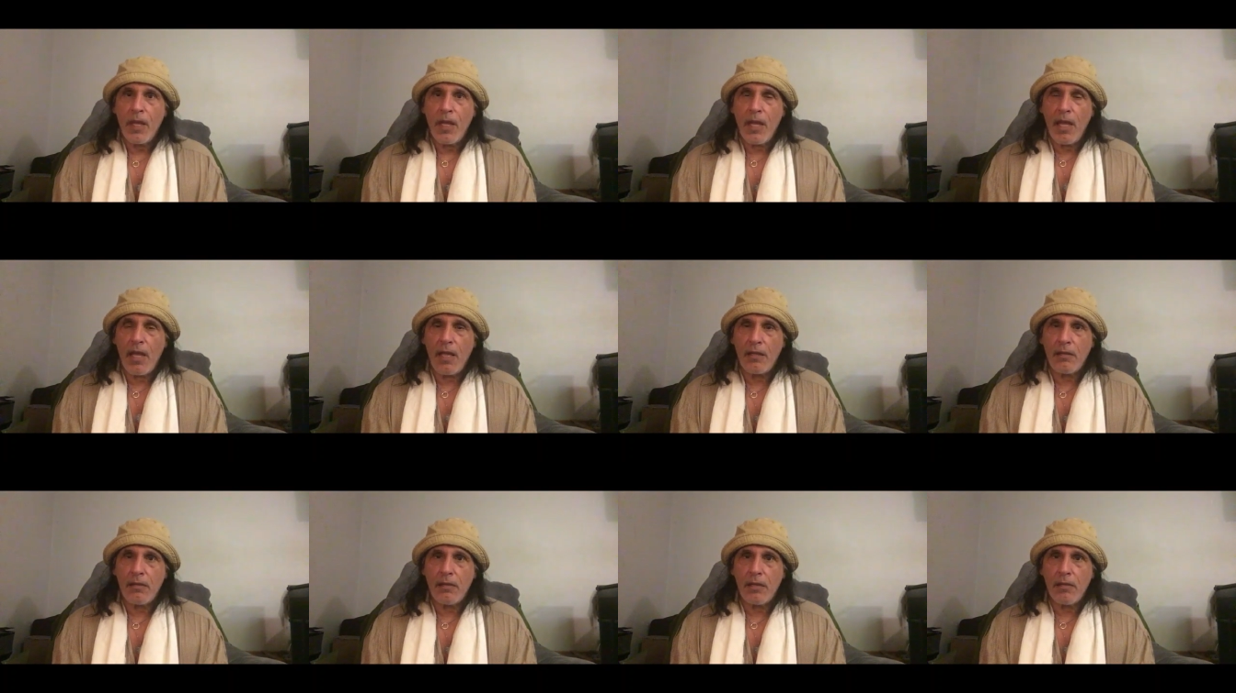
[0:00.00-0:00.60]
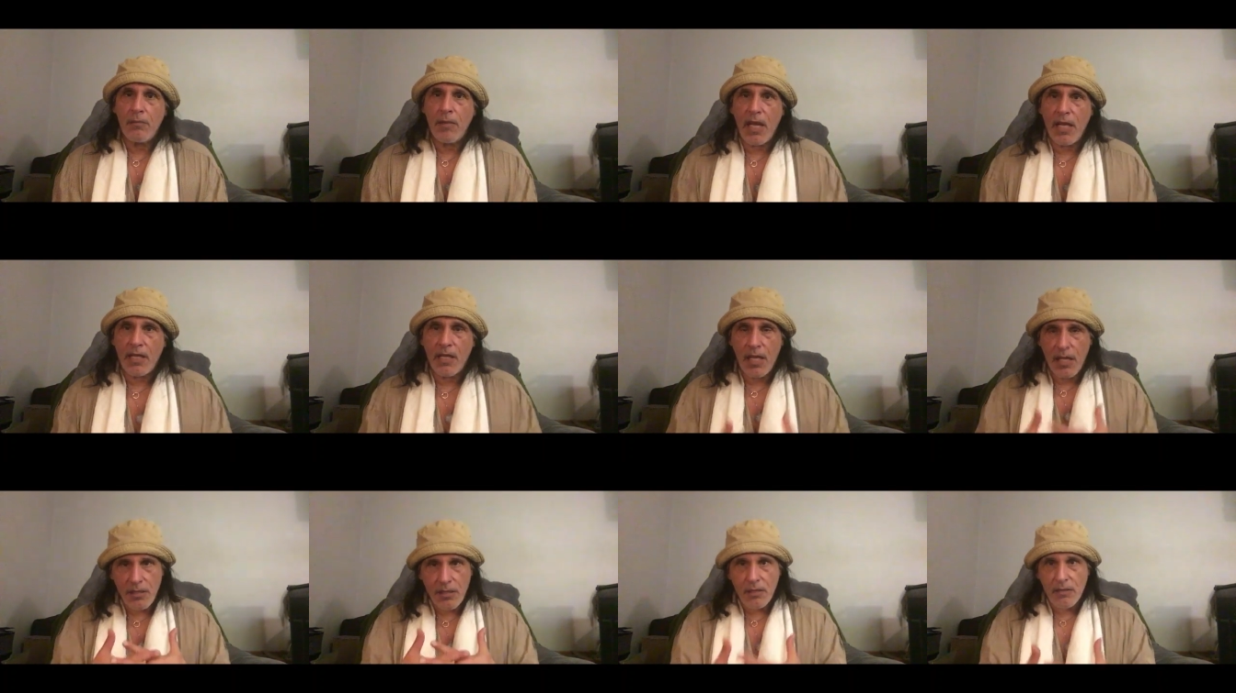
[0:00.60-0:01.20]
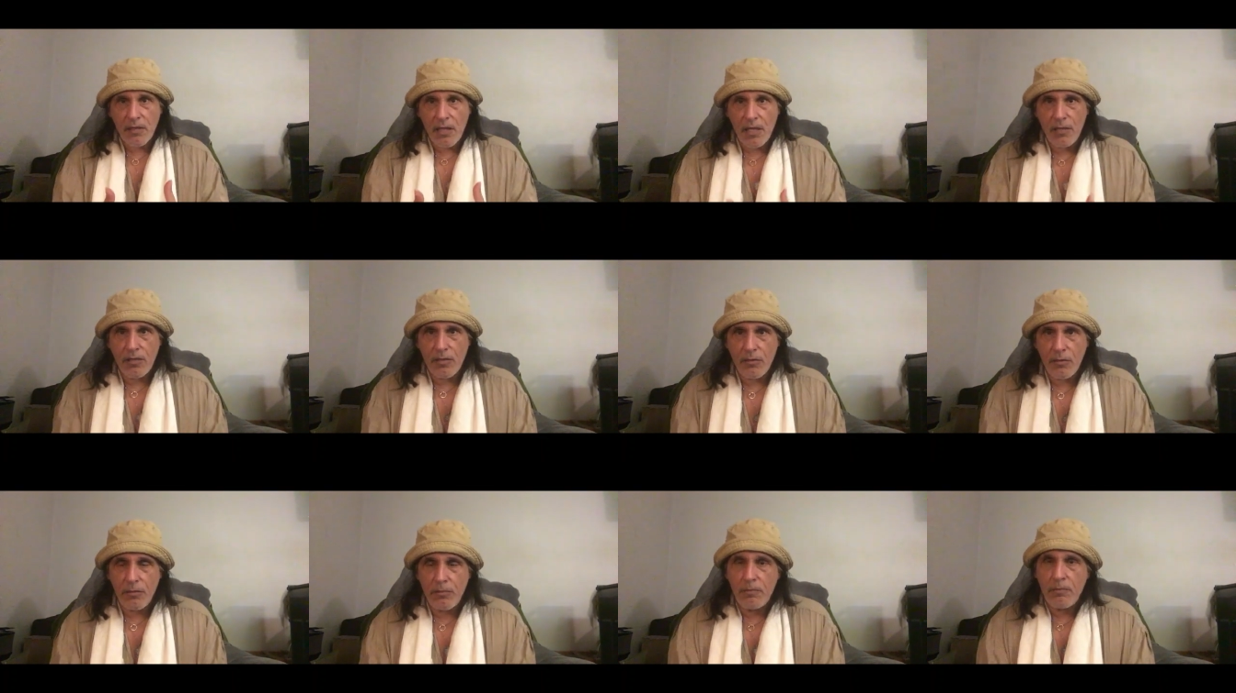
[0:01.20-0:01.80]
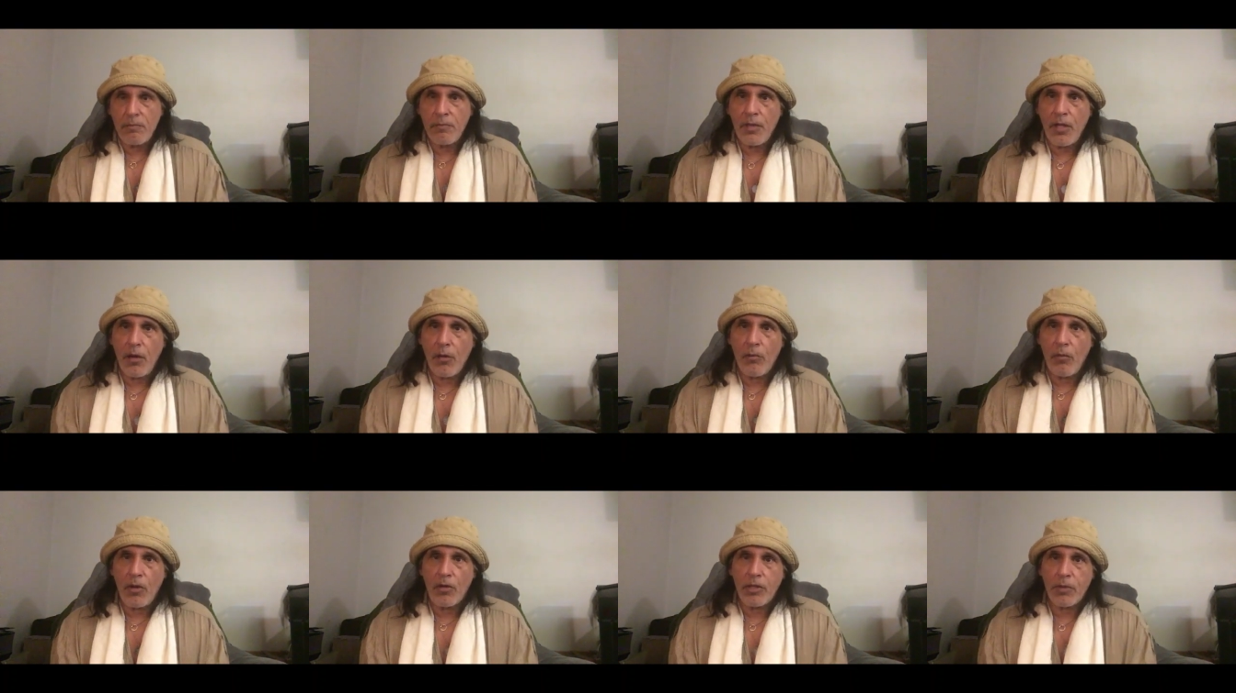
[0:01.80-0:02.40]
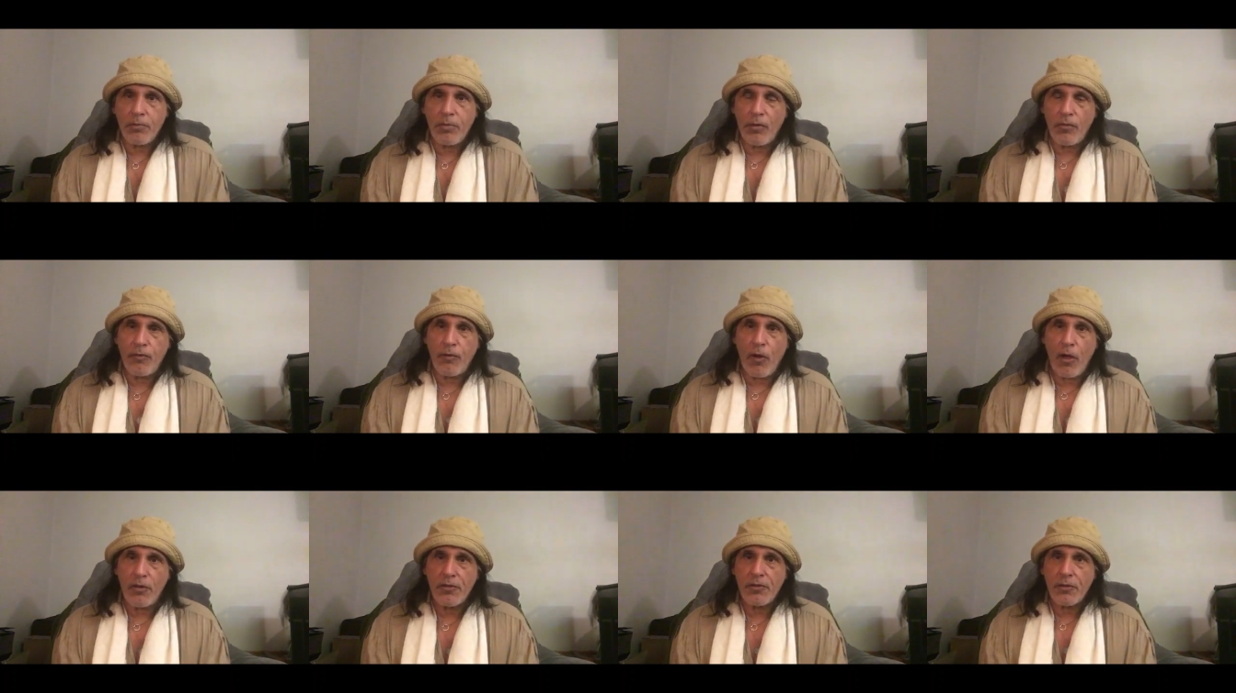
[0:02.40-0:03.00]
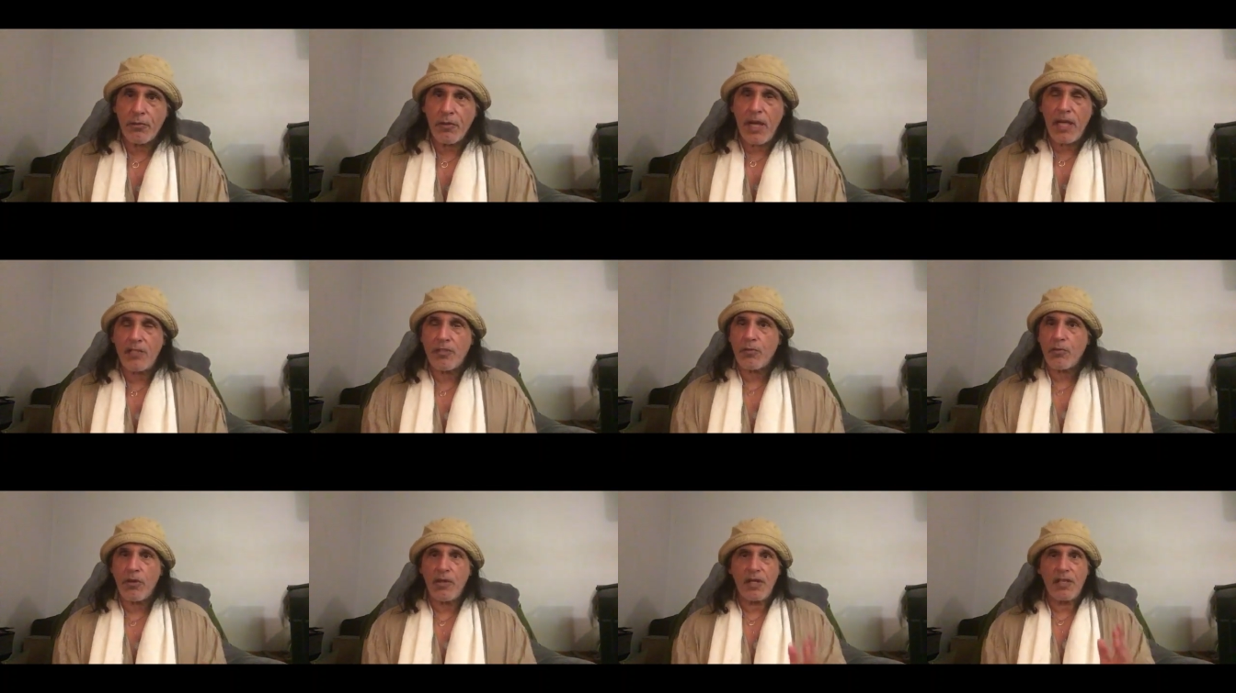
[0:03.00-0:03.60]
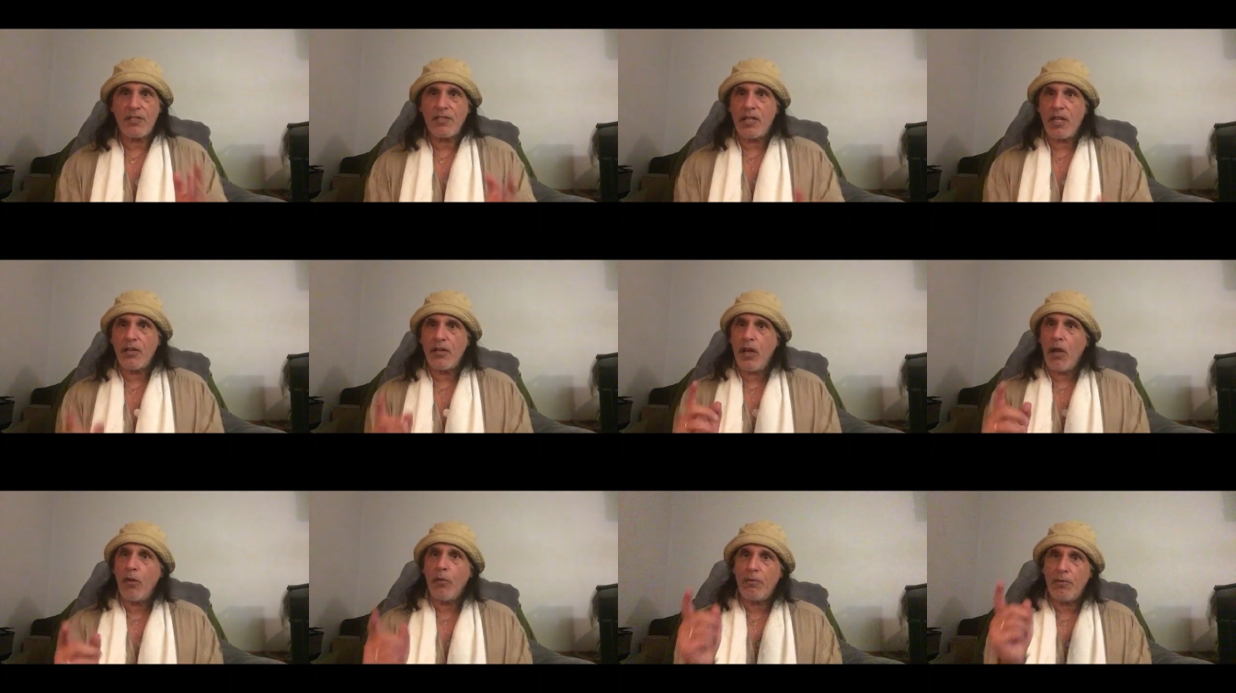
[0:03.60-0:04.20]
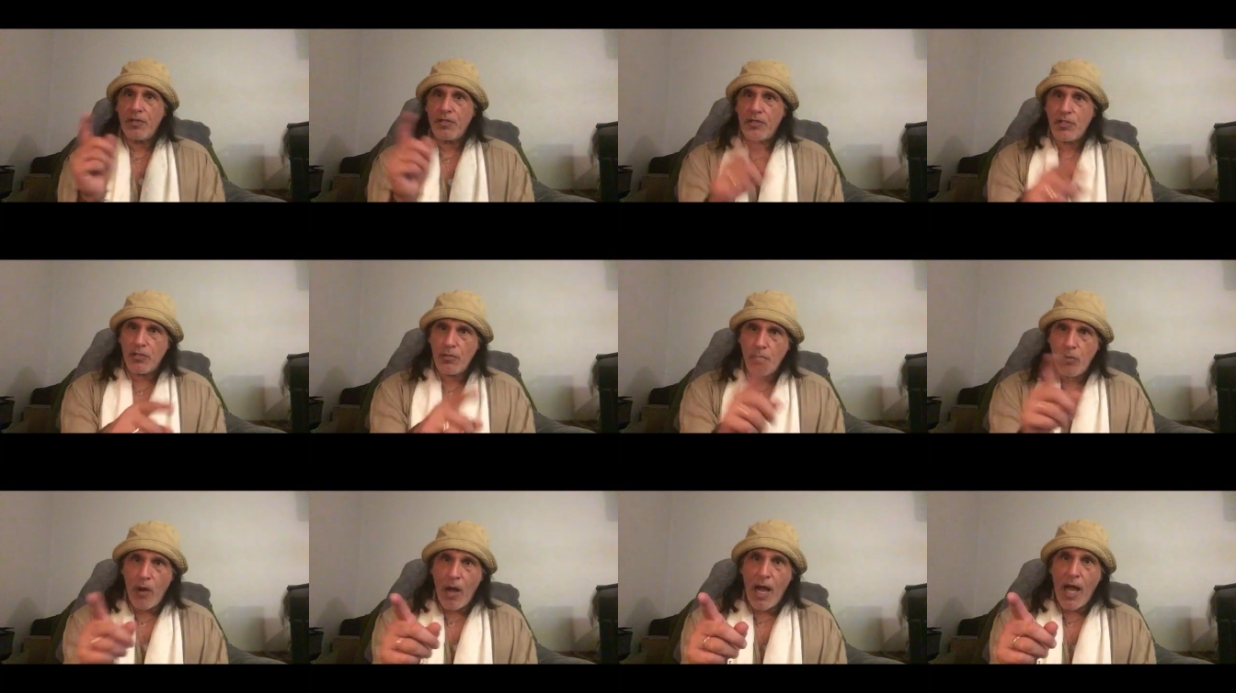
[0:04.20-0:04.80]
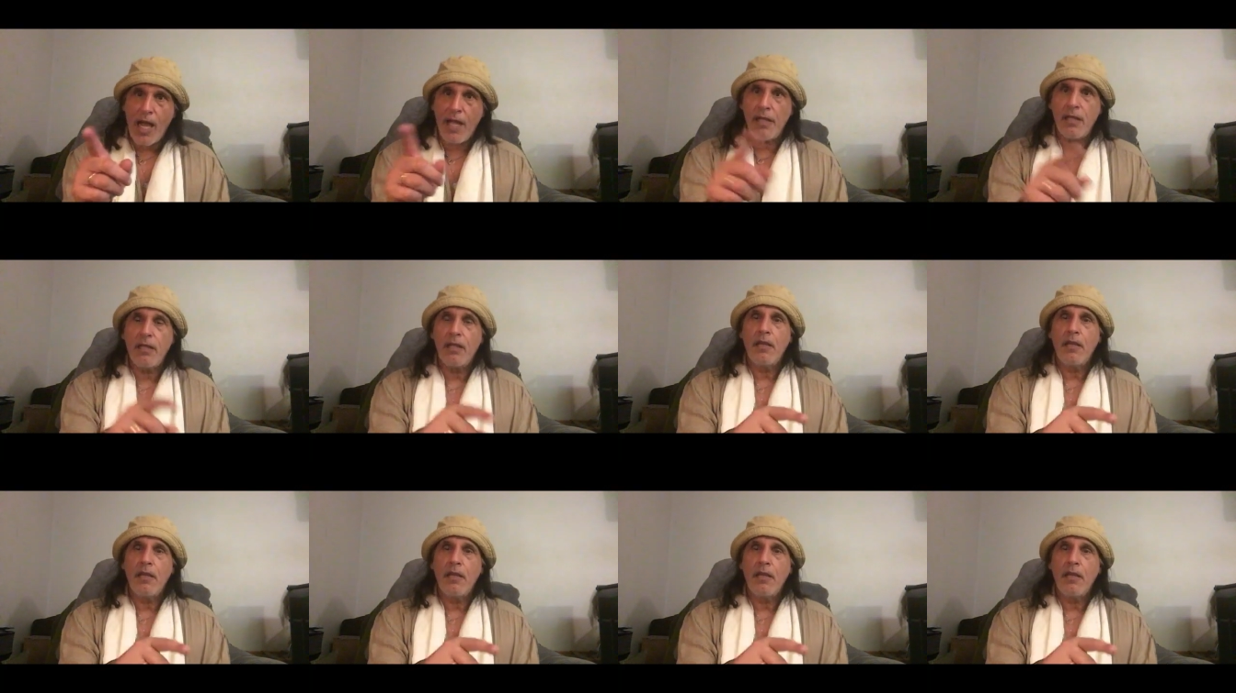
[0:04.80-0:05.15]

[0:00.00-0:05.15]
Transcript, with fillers: and in my case it's led to you know multiple false arrests where they say no this is why